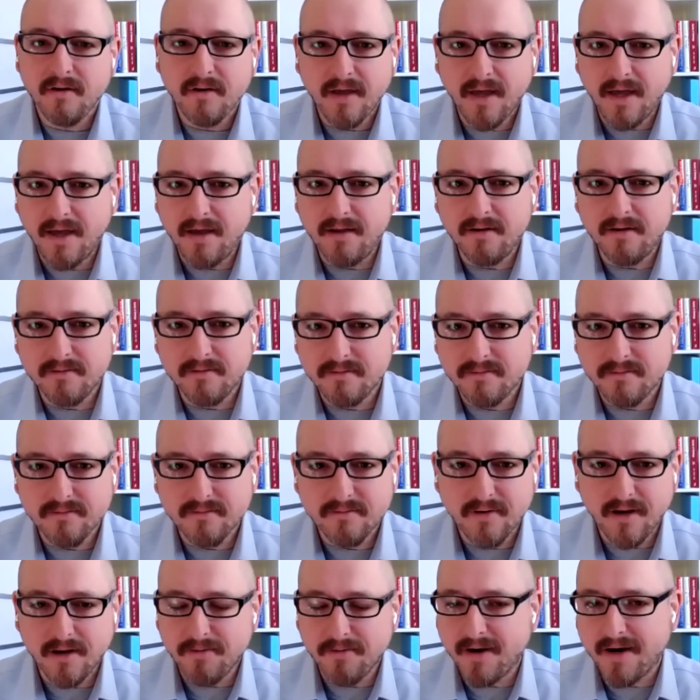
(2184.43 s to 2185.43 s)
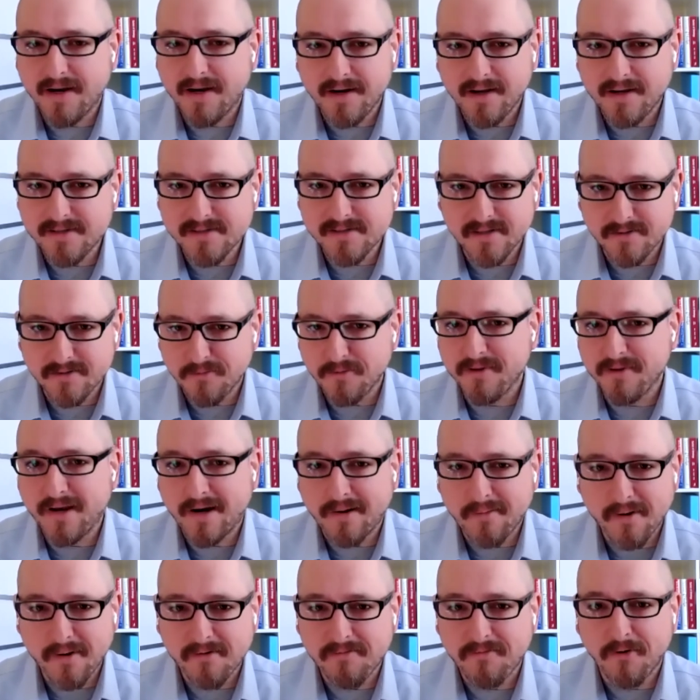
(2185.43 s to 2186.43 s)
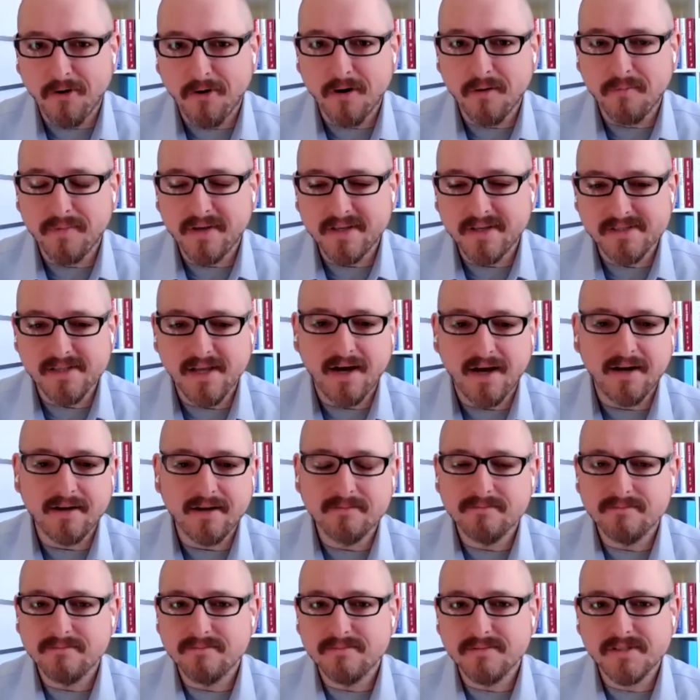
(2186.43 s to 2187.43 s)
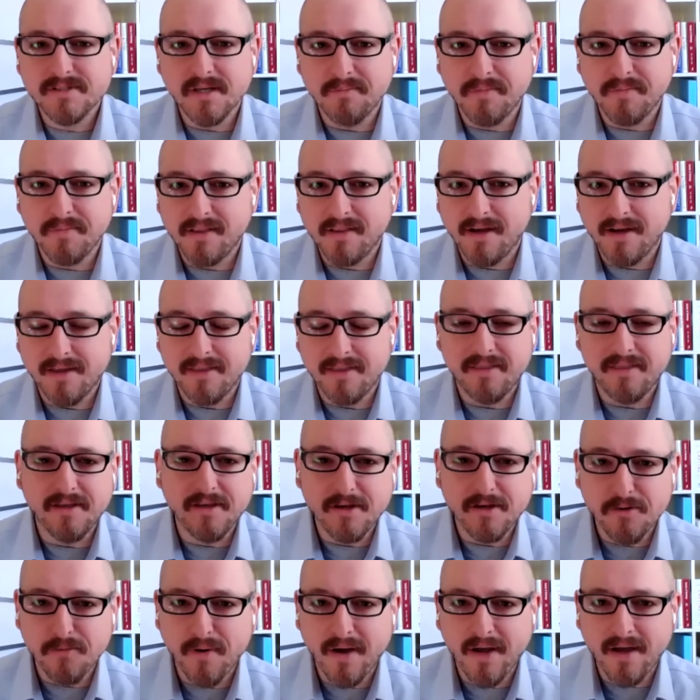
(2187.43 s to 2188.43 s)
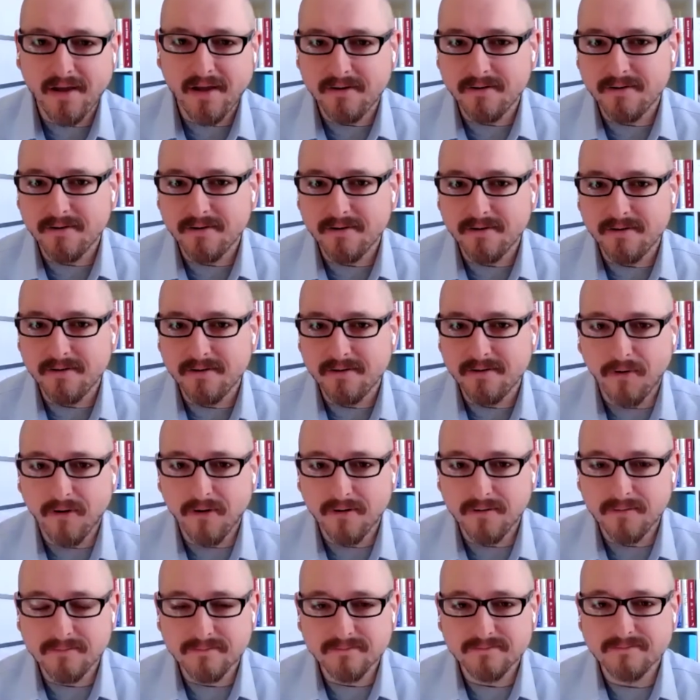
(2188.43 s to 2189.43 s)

and I recognize that the World Economic Forum is not something like the UN or